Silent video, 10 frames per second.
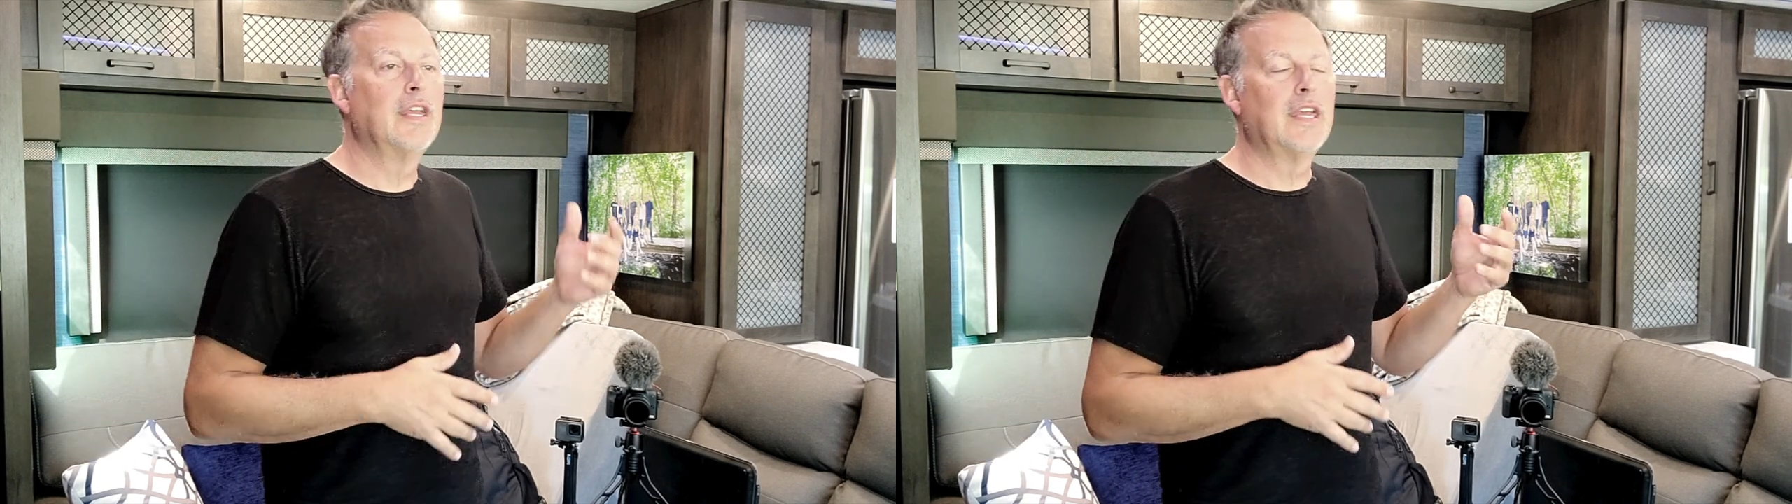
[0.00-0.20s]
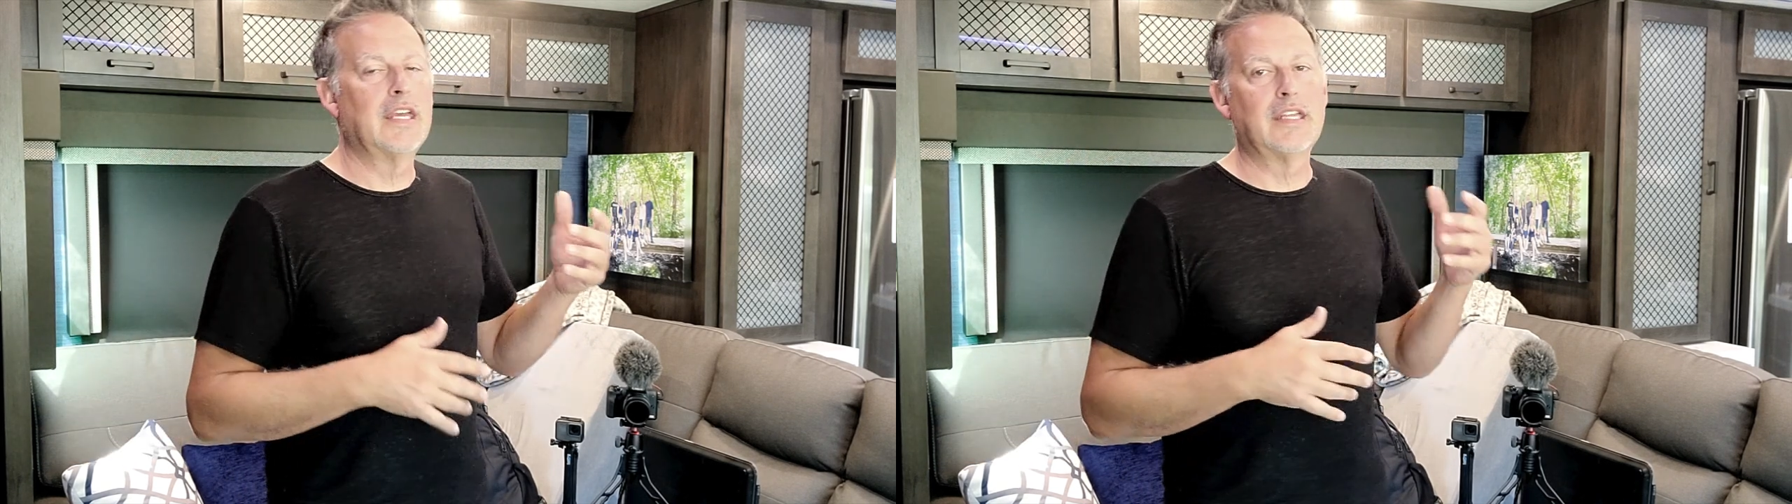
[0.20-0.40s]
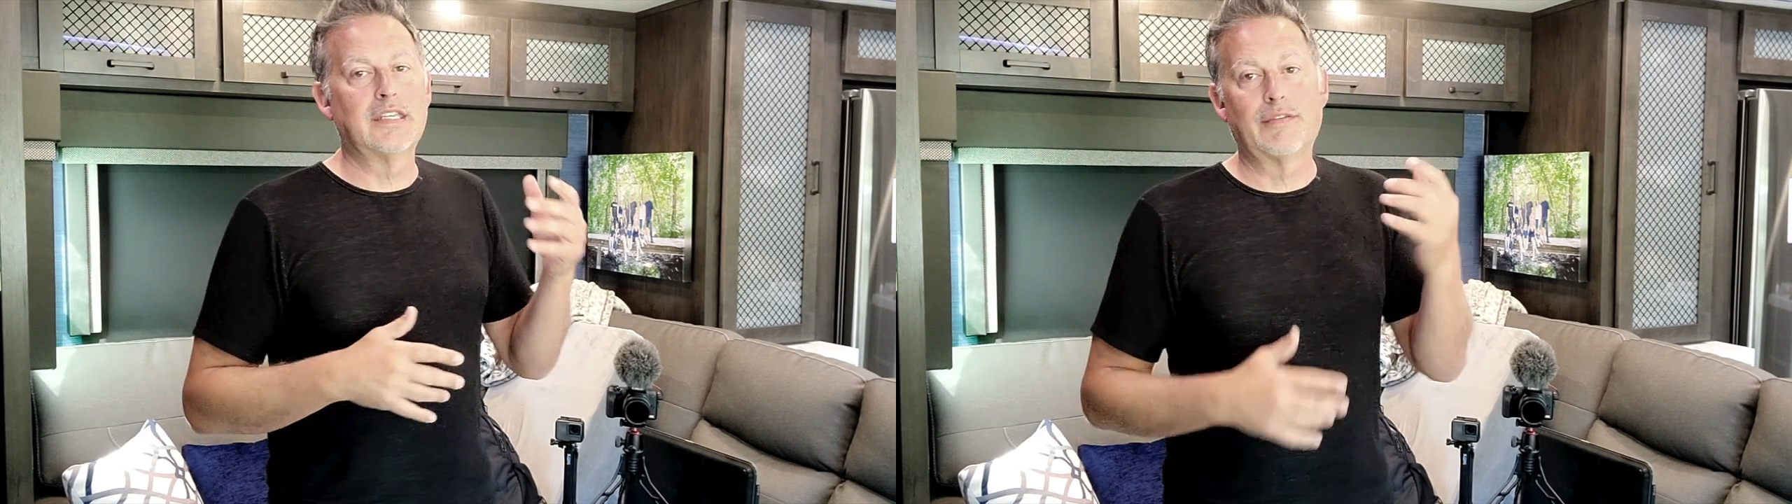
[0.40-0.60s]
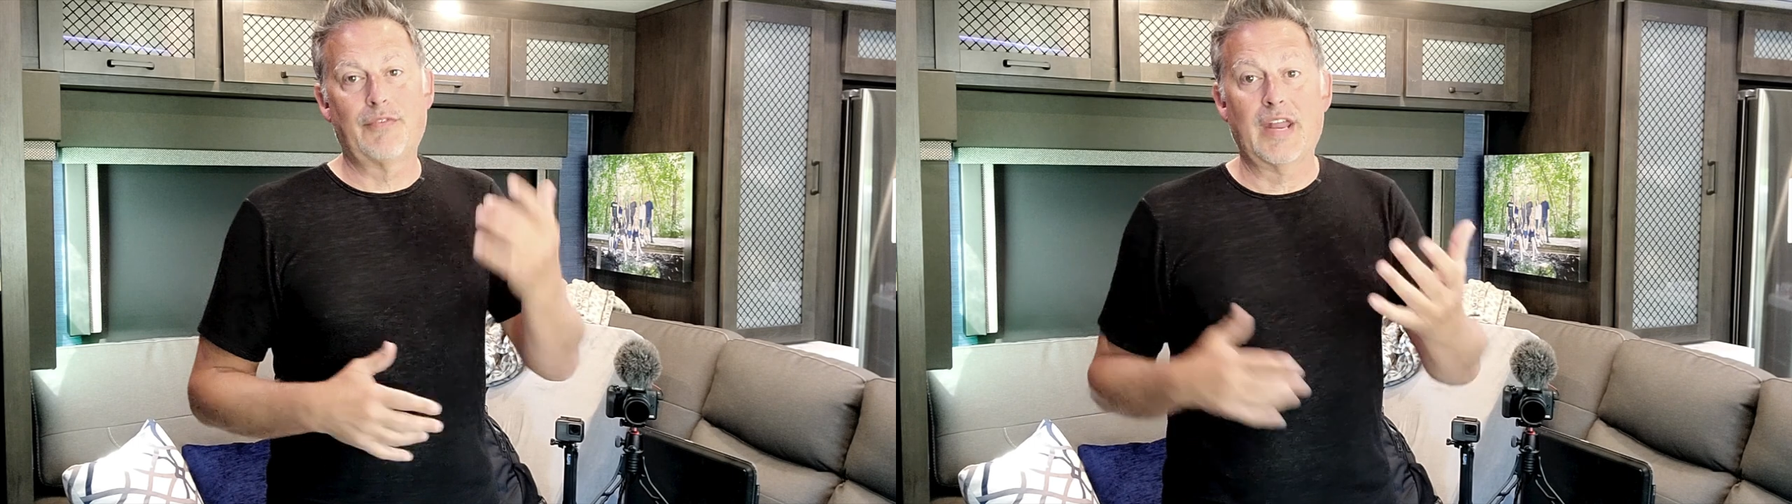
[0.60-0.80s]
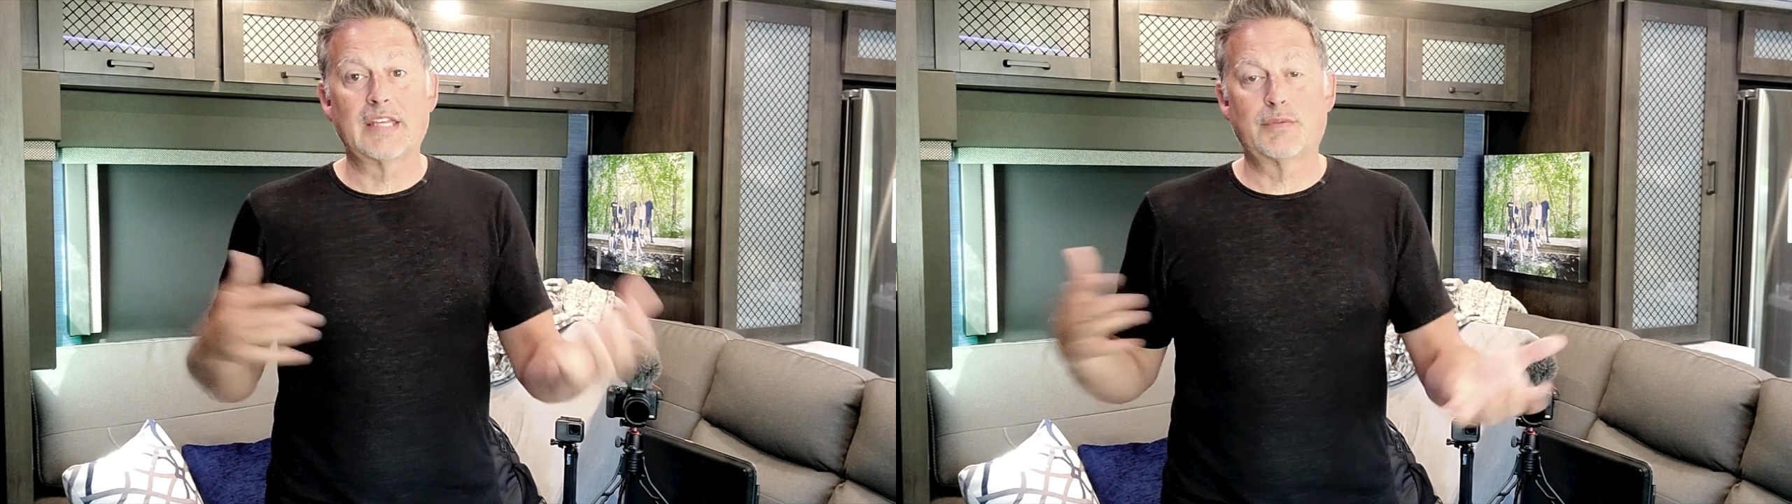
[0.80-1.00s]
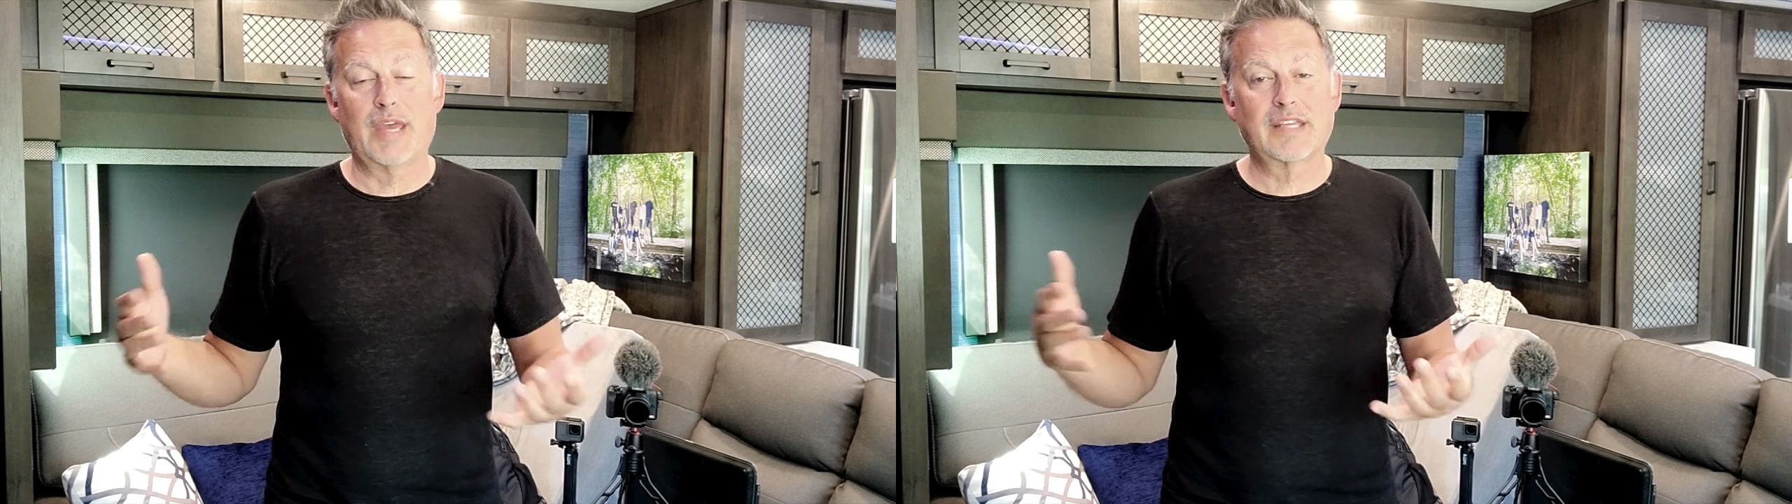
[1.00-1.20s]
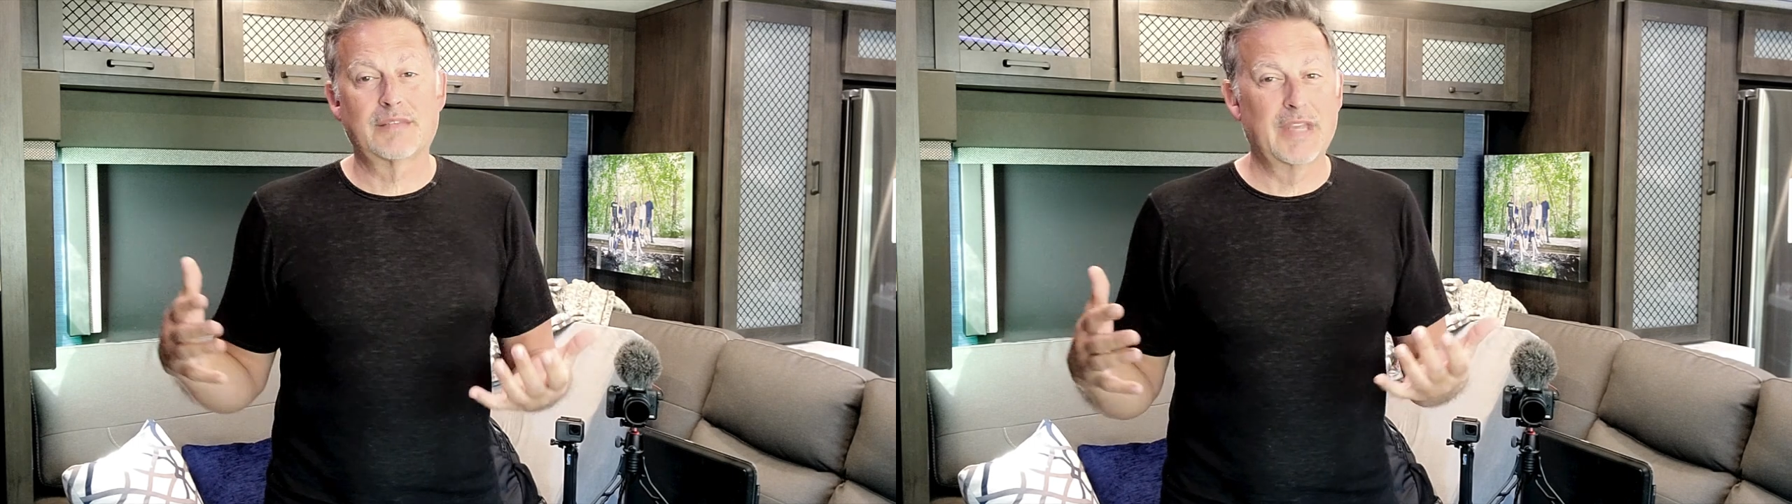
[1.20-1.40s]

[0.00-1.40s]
in different aspects,